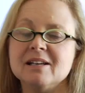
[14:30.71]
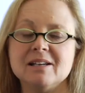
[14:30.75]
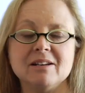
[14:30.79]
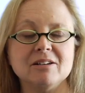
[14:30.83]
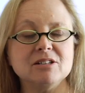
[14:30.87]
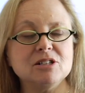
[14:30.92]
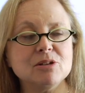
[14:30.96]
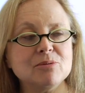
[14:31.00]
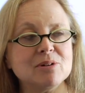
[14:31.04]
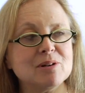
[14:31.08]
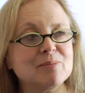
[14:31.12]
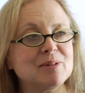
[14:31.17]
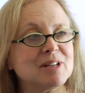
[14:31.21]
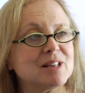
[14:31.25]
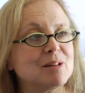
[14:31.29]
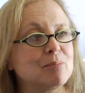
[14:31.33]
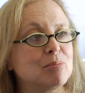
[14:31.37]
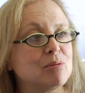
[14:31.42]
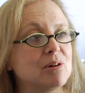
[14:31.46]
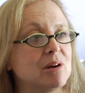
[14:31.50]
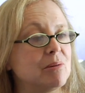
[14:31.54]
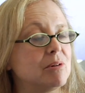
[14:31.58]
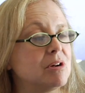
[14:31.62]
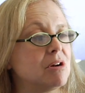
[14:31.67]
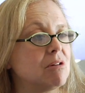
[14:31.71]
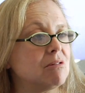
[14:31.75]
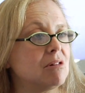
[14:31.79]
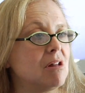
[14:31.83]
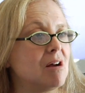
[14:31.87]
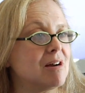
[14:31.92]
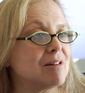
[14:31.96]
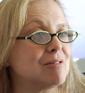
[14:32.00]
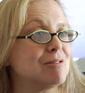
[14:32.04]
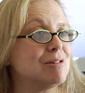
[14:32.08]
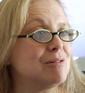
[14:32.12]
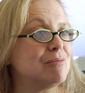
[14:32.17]
I do want to make the point we're no
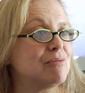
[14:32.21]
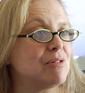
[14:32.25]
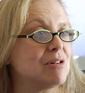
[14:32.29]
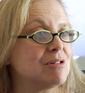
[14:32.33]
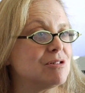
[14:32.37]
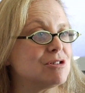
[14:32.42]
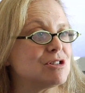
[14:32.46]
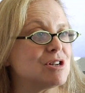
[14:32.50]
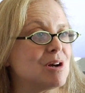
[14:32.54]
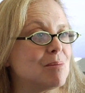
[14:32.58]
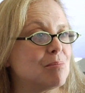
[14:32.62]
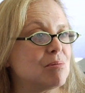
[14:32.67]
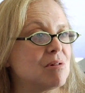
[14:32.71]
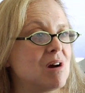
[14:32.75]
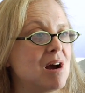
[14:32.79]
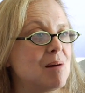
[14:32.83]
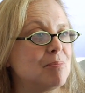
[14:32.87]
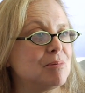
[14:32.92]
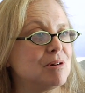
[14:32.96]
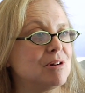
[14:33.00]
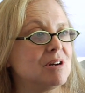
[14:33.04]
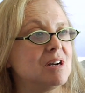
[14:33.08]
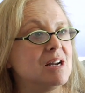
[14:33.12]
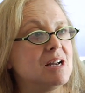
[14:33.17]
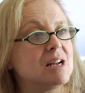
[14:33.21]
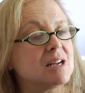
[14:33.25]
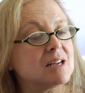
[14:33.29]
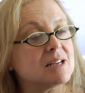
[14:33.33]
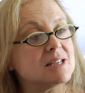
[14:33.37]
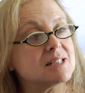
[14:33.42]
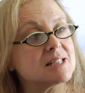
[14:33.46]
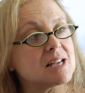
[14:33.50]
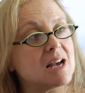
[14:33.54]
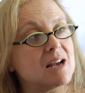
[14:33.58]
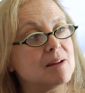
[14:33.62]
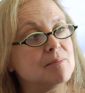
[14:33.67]
longer in Photoshop proper
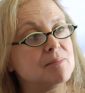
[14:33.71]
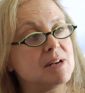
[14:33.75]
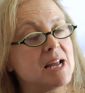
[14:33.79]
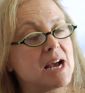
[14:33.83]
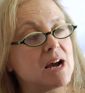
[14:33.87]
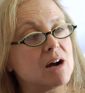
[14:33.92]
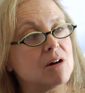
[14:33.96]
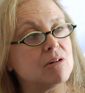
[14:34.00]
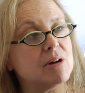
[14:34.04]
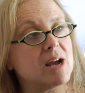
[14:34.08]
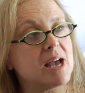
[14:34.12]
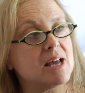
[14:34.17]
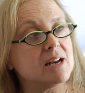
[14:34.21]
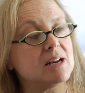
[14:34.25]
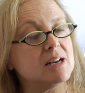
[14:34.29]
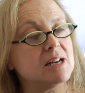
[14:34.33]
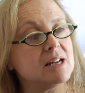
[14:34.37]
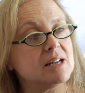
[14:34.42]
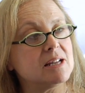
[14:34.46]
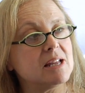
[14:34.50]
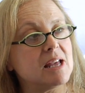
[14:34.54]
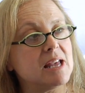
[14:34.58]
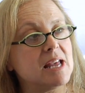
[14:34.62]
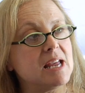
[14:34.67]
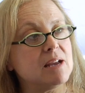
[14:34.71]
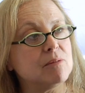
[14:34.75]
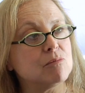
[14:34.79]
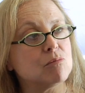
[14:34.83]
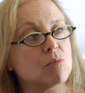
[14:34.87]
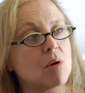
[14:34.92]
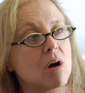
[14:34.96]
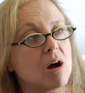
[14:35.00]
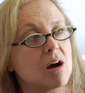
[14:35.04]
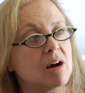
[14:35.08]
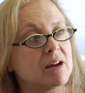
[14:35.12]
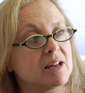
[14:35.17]
because I'm now editing a
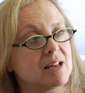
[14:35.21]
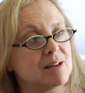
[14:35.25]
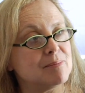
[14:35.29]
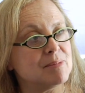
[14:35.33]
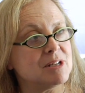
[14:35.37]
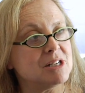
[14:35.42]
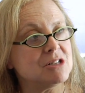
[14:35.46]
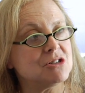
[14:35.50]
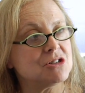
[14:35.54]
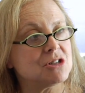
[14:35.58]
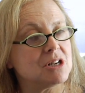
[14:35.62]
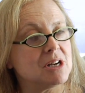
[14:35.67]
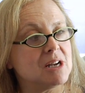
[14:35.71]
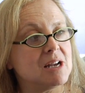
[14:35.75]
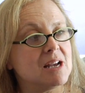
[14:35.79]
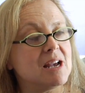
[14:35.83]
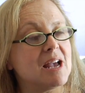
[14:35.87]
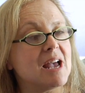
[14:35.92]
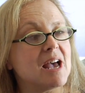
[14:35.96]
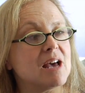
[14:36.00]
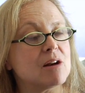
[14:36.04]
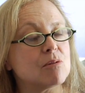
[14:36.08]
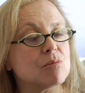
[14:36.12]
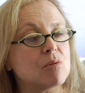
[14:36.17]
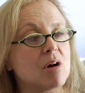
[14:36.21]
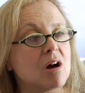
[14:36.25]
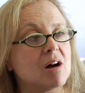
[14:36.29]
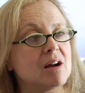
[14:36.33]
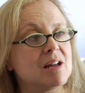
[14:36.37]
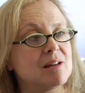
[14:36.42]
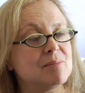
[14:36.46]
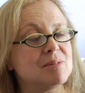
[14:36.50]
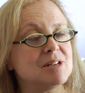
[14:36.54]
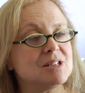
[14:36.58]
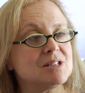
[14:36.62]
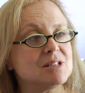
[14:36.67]
RAW image. And a raw
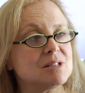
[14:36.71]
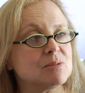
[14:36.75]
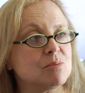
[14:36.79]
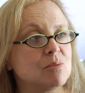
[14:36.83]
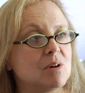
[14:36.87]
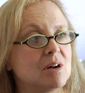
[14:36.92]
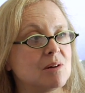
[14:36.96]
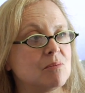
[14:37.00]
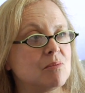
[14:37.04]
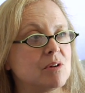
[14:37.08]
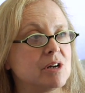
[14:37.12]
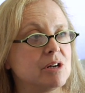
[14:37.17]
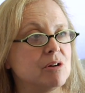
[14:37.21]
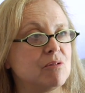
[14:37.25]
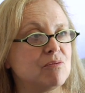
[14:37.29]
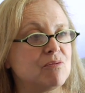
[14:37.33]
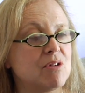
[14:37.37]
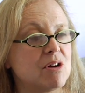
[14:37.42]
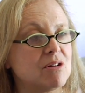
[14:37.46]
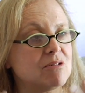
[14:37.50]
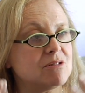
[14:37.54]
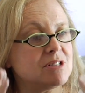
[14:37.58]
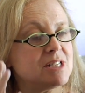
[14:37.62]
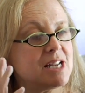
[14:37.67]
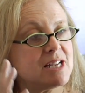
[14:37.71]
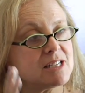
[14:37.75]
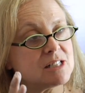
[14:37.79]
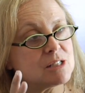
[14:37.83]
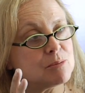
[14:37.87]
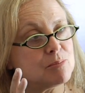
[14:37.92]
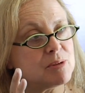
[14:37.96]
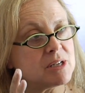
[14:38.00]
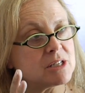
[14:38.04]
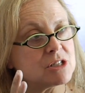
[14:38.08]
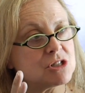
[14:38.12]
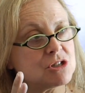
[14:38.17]
image is one where your photo takes a
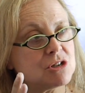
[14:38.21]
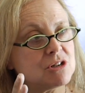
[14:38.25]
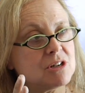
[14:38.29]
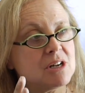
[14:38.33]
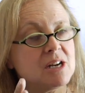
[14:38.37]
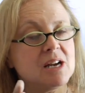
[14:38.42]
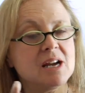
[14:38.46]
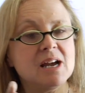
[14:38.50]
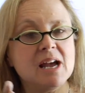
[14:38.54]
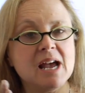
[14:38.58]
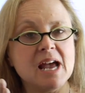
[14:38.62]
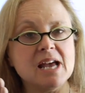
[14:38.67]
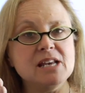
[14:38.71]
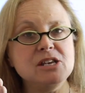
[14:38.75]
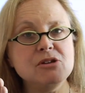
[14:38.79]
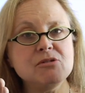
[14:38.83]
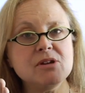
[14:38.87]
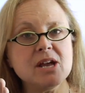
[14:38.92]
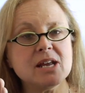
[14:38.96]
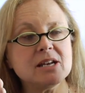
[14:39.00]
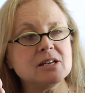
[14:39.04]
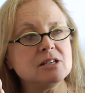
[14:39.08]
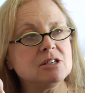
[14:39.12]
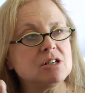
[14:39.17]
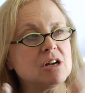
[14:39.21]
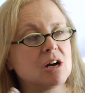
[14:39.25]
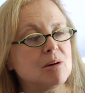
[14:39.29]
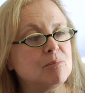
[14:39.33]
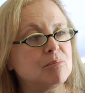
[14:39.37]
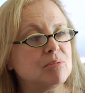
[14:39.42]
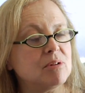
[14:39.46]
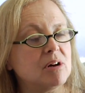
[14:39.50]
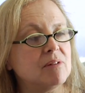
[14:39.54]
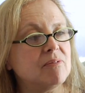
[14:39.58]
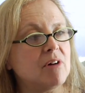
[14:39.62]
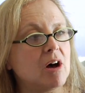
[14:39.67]
picture and you get a
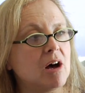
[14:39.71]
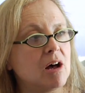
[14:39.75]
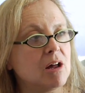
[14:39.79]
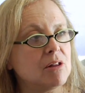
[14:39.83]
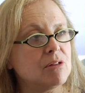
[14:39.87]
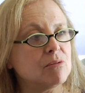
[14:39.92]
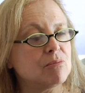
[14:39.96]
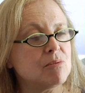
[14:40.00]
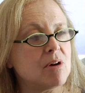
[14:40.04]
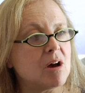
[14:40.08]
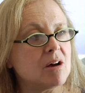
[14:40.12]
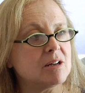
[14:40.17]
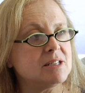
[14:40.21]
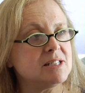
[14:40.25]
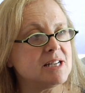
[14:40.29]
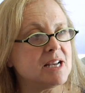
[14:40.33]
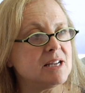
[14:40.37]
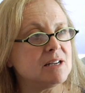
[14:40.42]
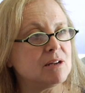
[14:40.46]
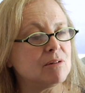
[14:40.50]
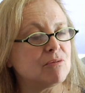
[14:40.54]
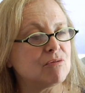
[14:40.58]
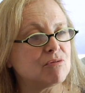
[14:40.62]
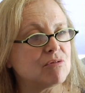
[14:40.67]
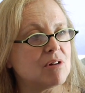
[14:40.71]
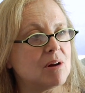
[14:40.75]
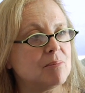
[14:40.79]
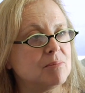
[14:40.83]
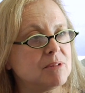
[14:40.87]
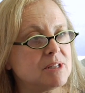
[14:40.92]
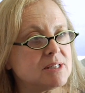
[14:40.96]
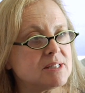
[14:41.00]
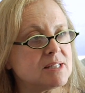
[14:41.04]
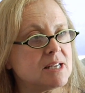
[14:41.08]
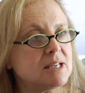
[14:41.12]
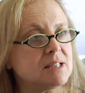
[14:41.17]
dump of all the raw data from
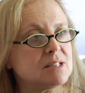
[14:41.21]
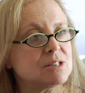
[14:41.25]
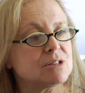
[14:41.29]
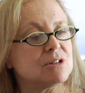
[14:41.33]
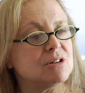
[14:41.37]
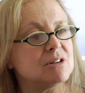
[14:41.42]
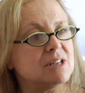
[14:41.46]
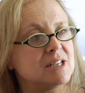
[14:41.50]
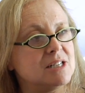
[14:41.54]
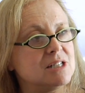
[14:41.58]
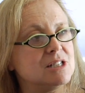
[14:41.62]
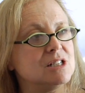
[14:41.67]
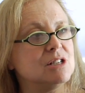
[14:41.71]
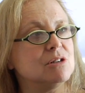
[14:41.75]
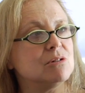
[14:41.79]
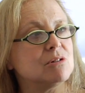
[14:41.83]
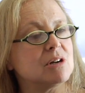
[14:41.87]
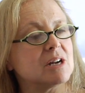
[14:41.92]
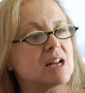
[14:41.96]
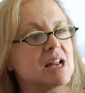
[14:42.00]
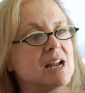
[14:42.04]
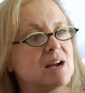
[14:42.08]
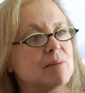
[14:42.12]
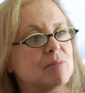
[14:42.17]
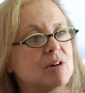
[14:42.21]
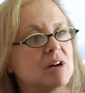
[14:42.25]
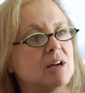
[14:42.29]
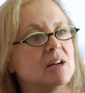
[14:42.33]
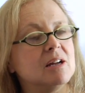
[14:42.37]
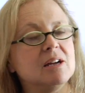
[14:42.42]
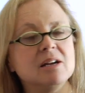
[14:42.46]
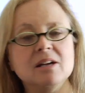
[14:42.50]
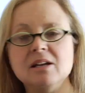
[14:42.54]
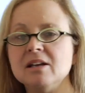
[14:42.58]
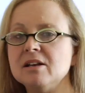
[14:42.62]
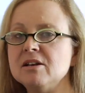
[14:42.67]
the sensor into your camera. Yeah.